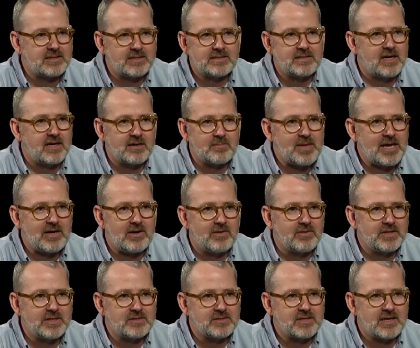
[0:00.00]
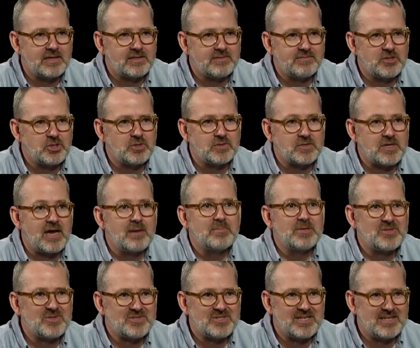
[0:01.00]
to talk about all these kinds of issues I'm
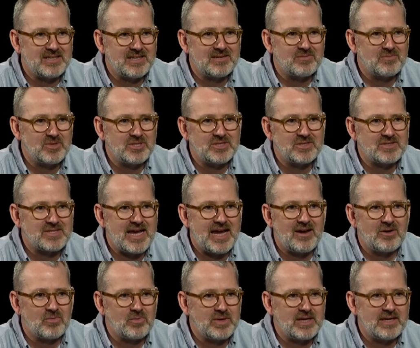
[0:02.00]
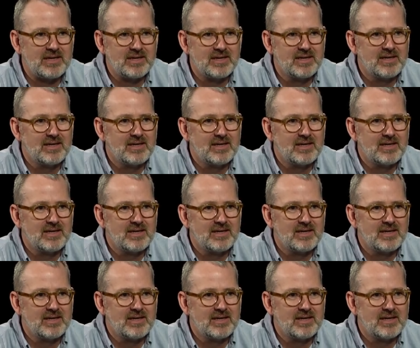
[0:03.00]
interested in, which is how we